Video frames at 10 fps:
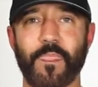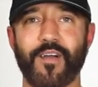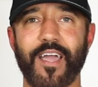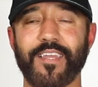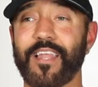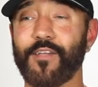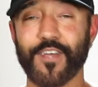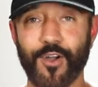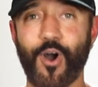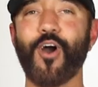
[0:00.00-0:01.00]
All right. Now,
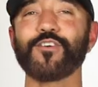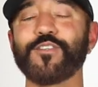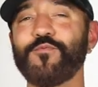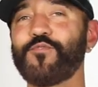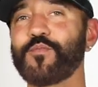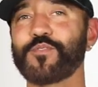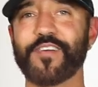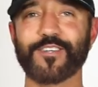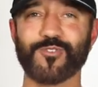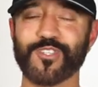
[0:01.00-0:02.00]
there are some forms of
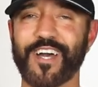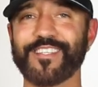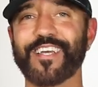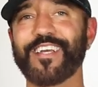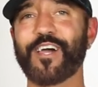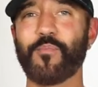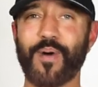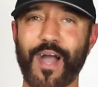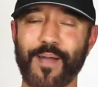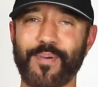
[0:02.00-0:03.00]
exercise that can kind of
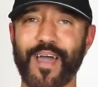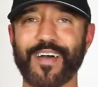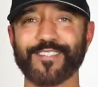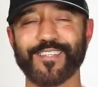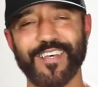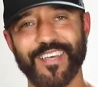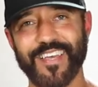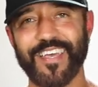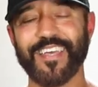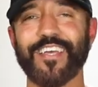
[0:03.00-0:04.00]
bypass
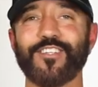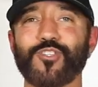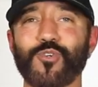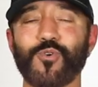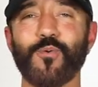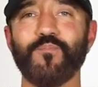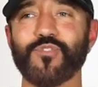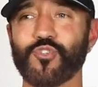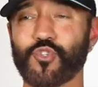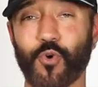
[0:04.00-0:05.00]
and get to
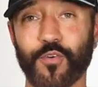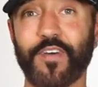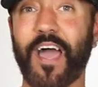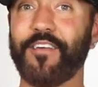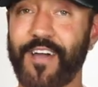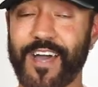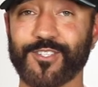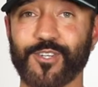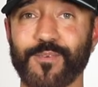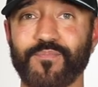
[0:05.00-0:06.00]
stored fat
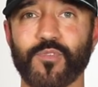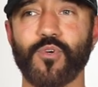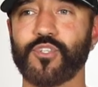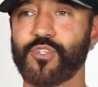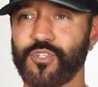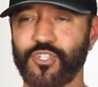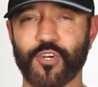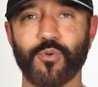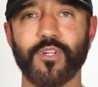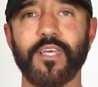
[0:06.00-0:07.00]
faster, which is
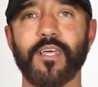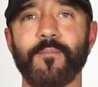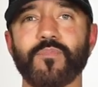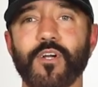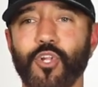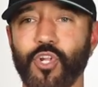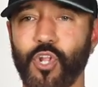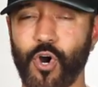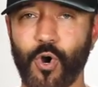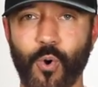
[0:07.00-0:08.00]
generally
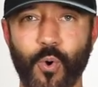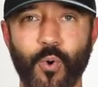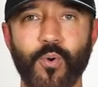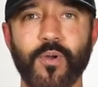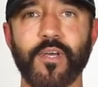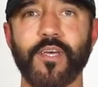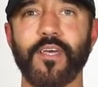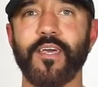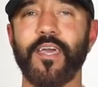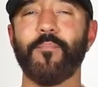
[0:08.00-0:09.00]
low
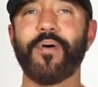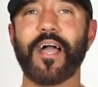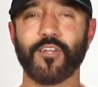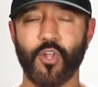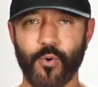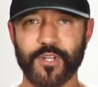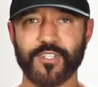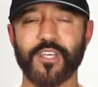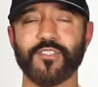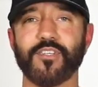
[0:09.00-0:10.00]
impact, low
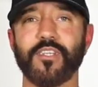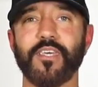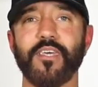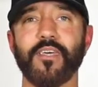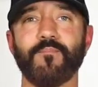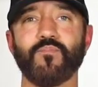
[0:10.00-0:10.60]
intensity